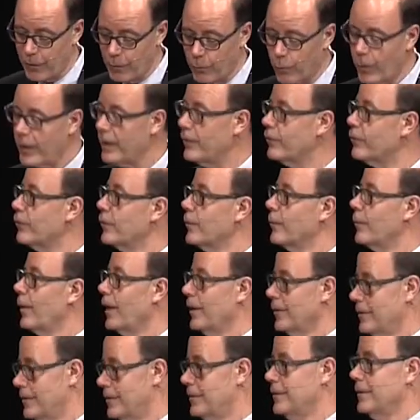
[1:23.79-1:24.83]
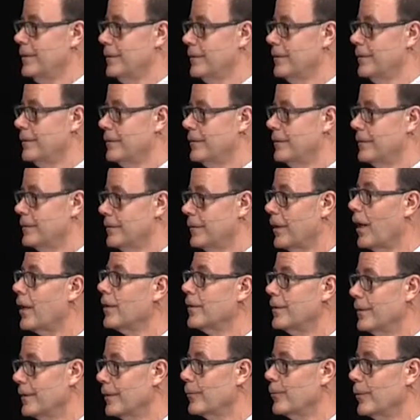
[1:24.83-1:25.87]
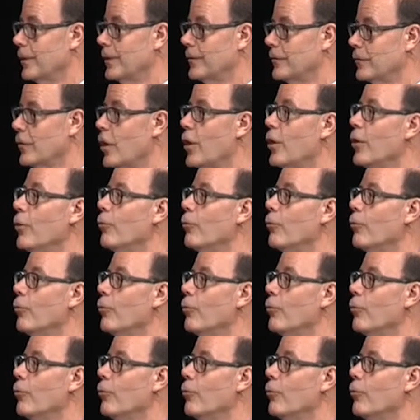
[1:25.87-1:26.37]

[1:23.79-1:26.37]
away from our sins, our iniquities.